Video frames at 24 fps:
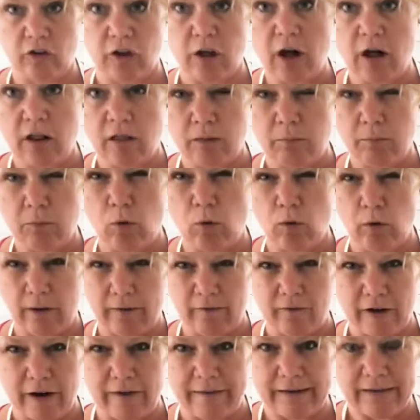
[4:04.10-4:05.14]
cut them all
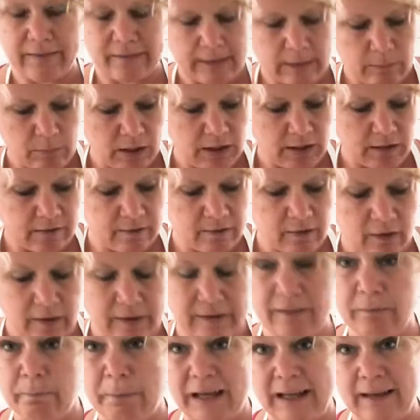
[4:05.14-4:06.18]
in very similar
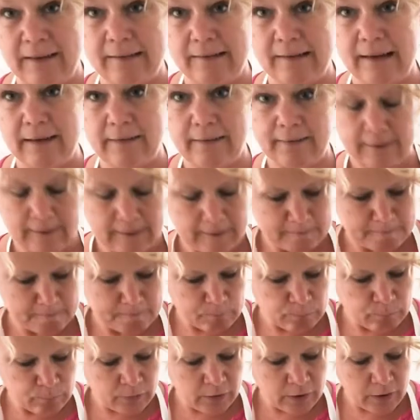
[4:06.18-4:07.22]
size pieces.
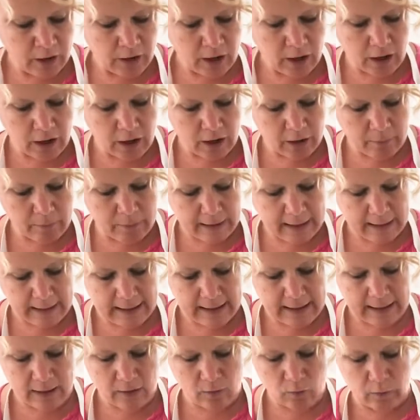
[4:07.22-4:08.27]

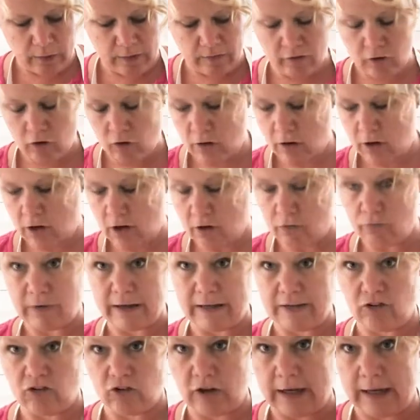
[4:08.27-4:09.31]
Here we've got our
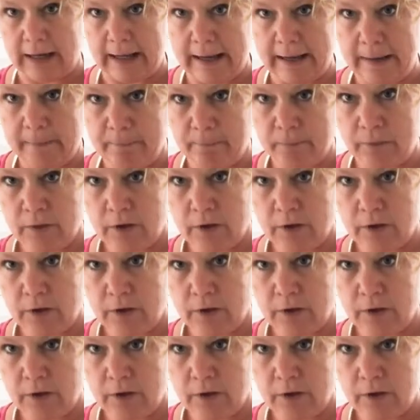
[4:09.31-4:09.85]
red chilli.